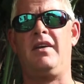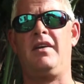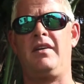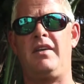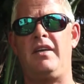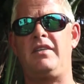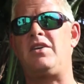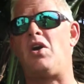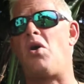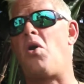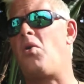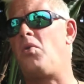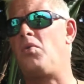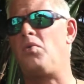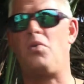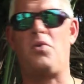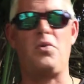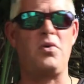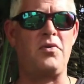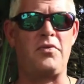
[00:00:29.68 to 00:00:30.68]
There's a whole
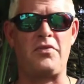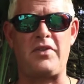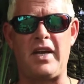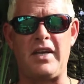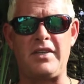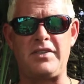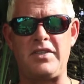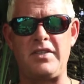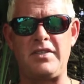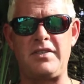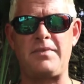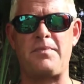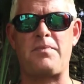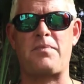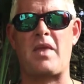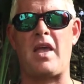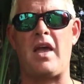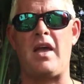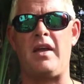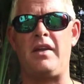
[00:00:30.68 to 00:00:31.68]
horde of catches,
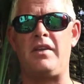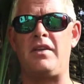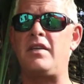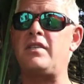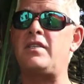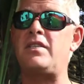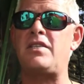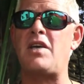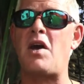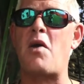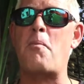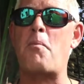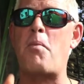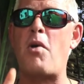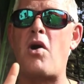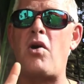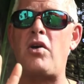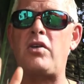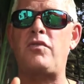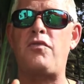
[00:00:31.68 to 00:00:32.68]
and this is our
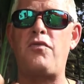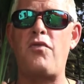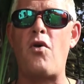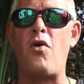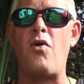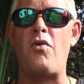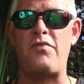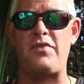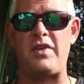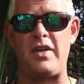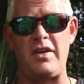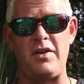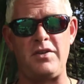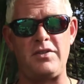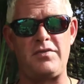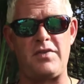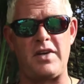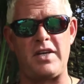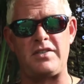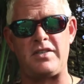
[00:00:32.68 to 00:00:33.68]
part four of the
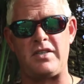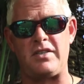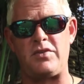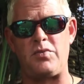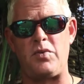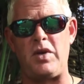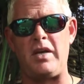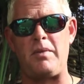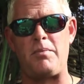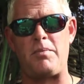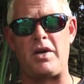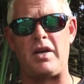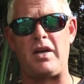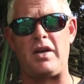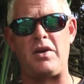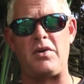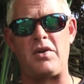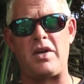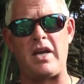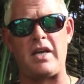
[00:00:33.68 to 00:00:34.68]
news flash this week, bringing
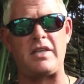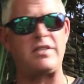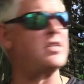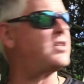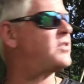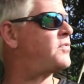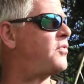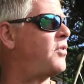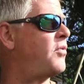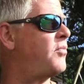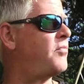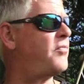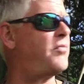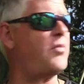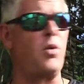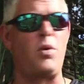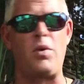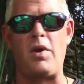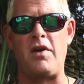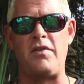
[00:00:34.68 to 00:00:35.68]
you catches from
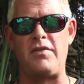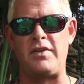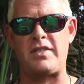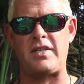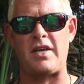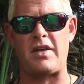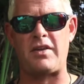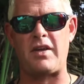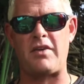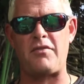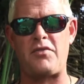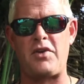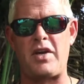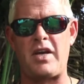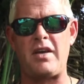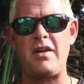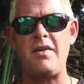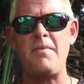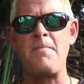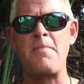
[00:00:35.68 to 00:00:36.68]
all over South
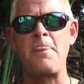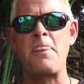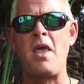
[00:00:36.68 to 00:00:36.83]
Africa.